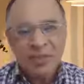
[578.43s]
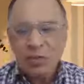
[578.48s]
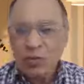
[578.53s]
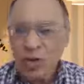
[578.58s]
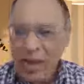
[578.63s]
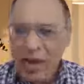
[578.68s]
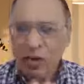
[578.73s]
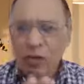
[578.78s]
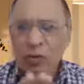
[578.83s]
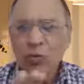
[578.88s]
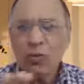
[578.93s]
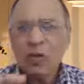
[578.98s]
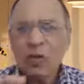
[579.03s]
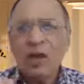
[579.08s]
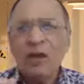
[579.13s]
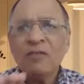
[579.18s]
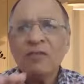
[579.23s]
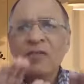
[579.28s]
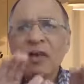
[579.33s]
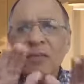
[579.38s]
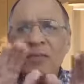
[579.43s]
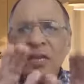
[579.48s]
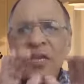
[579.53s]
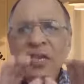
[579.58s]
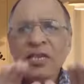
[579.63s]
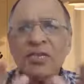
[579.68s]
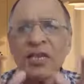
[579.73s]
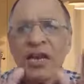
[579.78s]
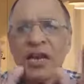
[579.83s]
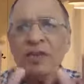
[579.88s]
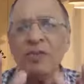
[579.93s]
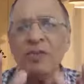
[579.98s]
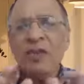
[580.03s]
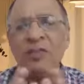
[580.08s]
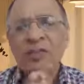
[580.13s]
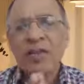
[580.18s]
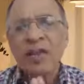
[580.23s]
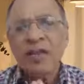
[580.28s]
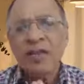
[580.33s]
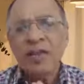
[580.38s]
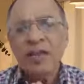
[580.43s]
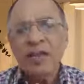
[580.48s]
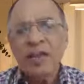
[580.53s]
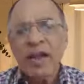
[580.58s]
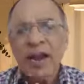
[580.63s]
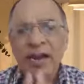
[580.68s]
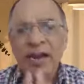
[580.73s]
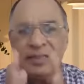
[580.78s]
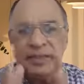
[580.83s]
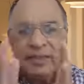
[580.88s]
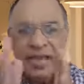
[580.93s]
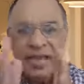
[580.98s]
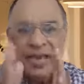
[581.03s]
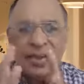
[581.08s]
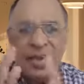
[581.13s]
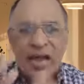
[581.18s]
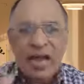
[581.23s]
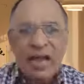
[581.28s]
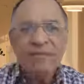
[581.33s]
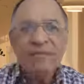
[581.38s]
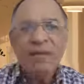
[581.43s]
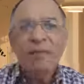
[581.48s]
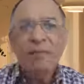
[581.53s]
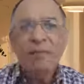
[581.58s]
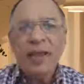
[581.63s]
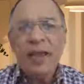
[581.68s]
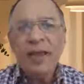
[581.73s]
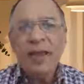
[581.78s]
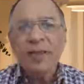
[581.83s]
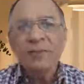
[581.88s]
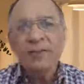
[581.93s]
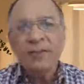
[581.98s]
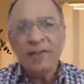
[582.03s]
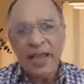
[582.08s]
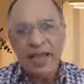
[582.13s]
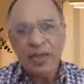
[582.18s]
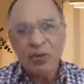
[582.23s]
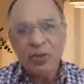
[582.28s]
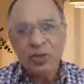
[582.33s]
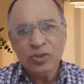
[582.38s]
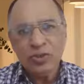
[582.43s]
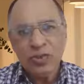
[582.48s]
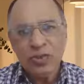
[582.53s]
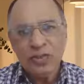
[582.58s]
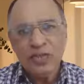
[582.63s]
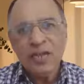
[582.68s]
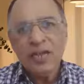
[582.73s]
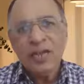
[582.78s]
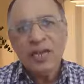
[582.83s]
So I have to confirm each and everything, and then I will make the diagnosis.